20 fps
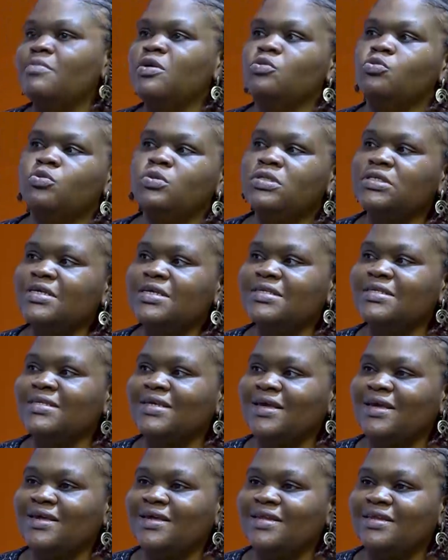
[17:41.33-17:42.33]
I mean, who
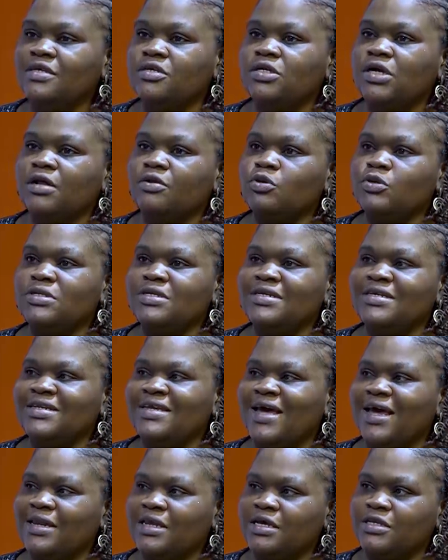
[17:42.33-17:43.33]
says the child
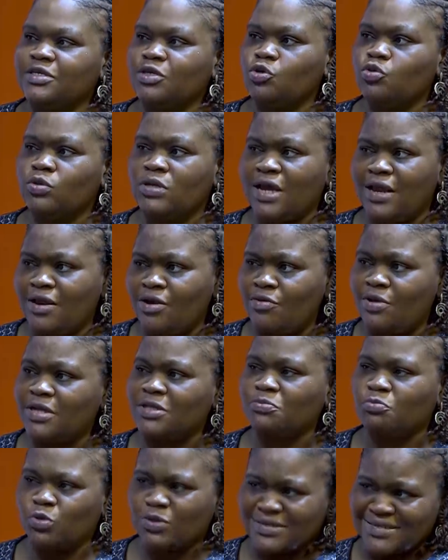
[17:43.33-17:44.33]
doesn't need guidance in other
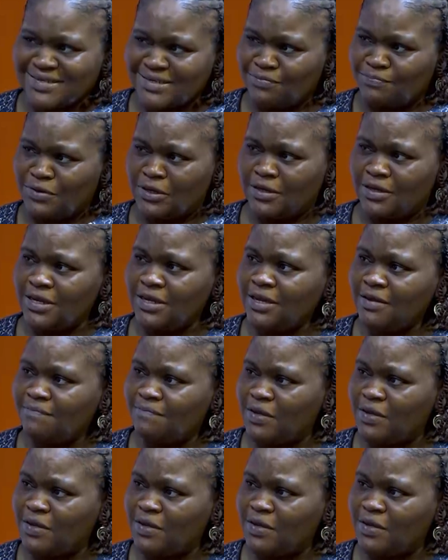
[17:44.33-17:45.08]
areas? Must it be